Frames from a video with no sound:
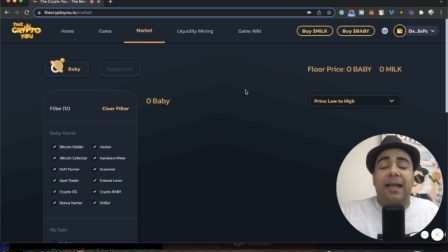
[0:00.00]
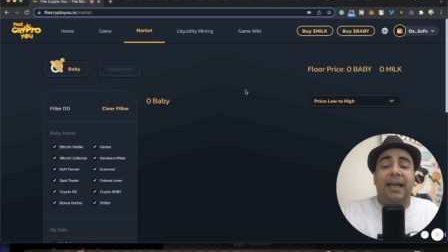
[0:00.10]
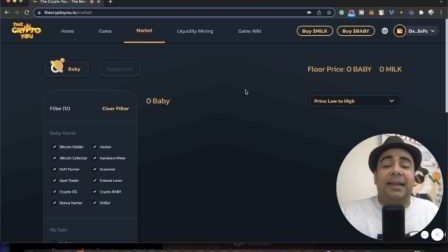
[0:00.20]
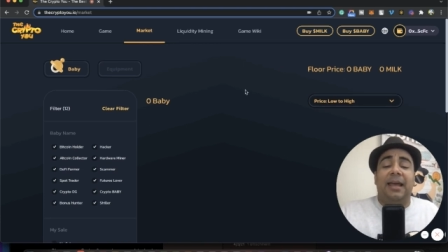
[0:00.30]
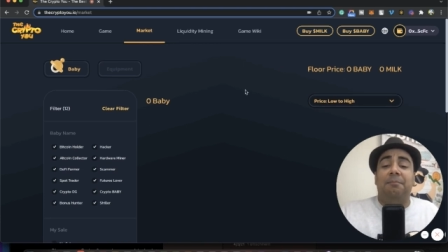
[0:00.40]

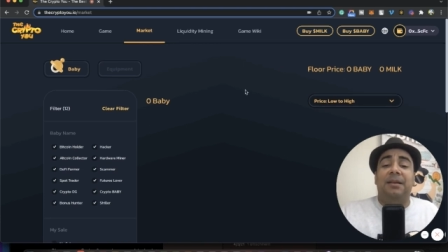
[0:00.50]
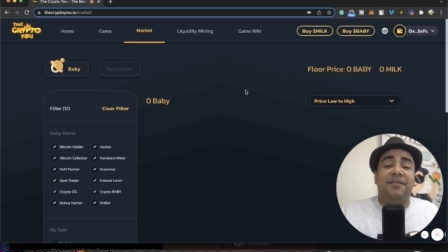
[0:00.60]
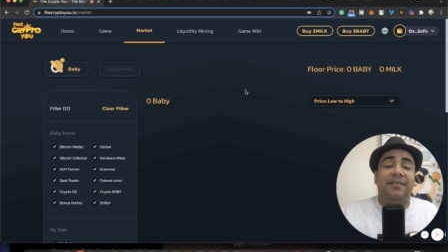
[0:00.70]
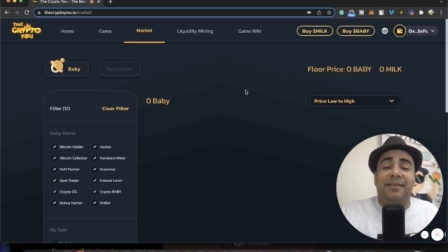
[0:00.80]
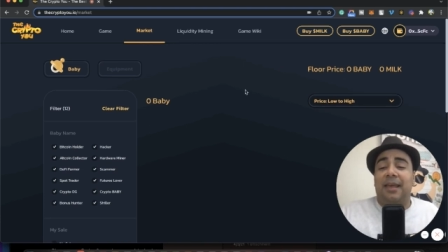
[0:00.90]
Again, I
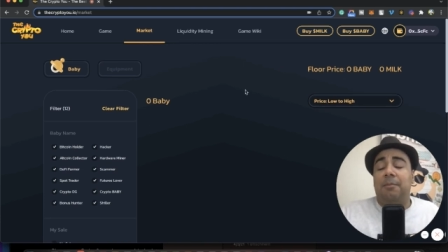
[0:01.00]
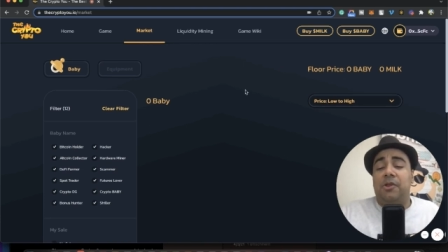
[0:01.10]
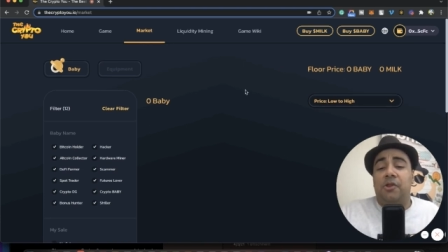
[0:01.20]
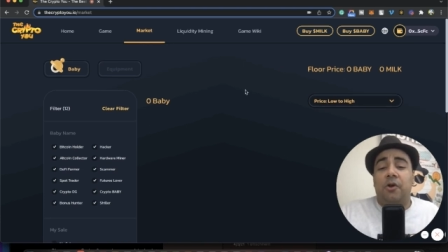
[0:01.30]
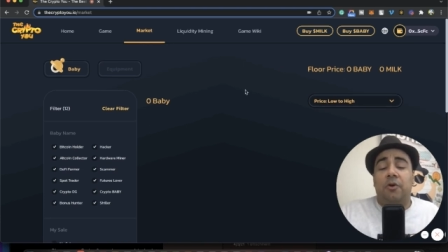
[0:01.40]
believe this game
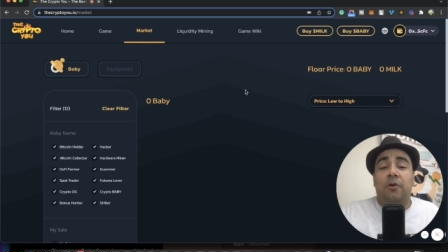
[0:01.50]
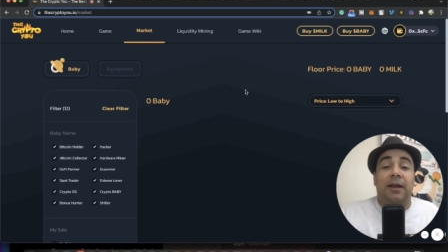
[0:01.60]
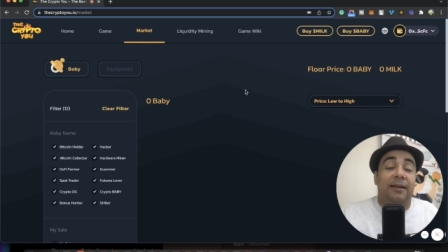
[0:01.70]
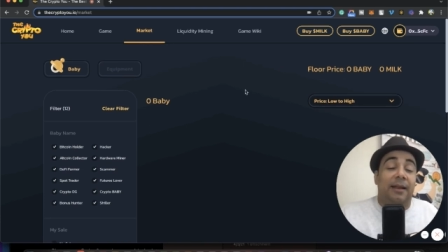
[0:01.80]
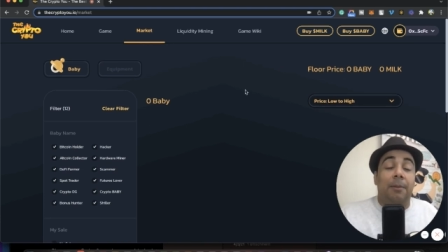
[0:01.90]
is so
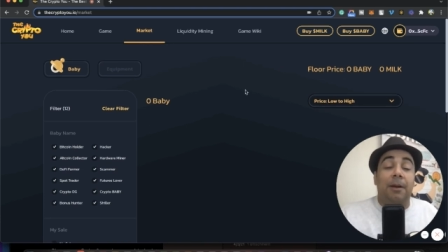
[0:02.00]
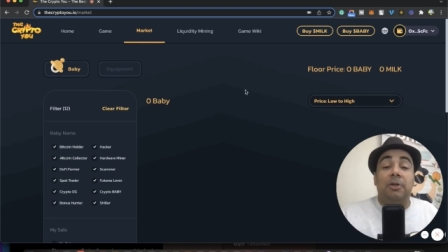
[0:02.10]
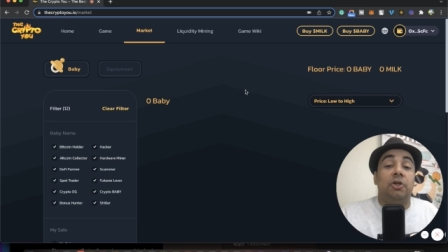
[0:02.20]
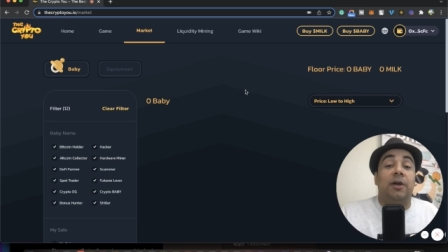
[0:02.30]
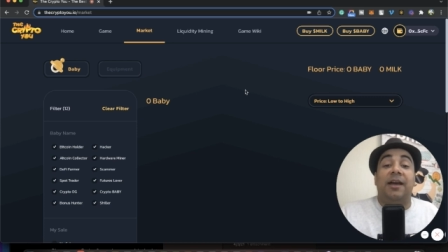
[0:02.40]
cool, and I'm going to
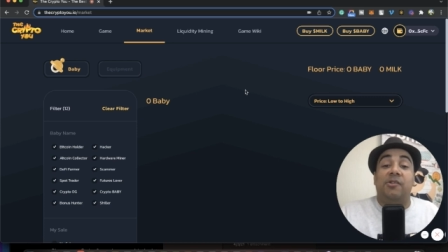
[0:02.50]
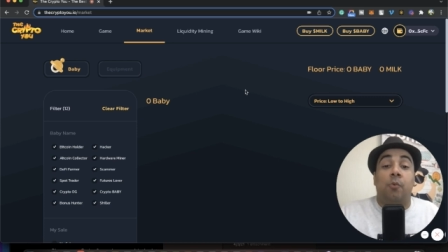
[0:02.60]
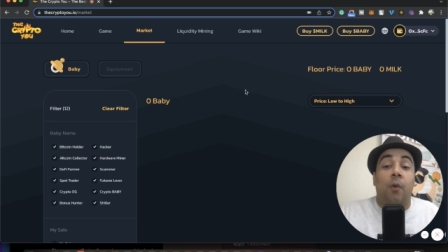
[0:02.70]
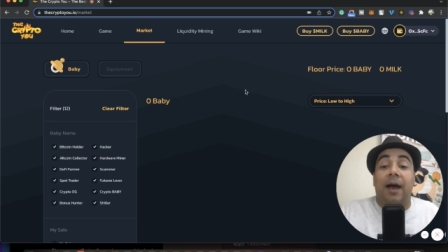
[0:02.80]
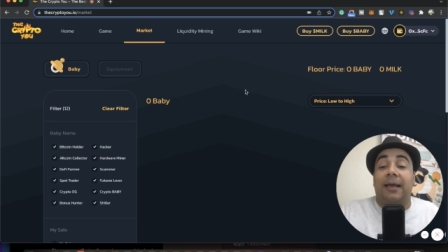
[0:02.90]
show you guys
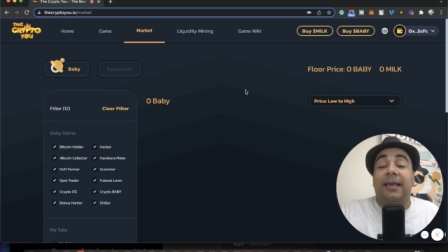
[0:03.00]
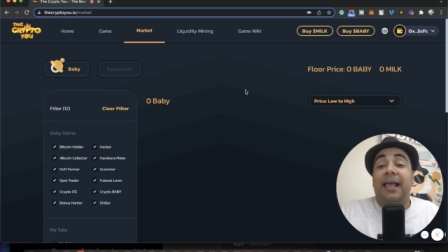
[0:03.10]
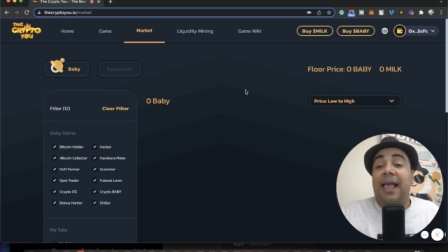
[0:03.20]
why,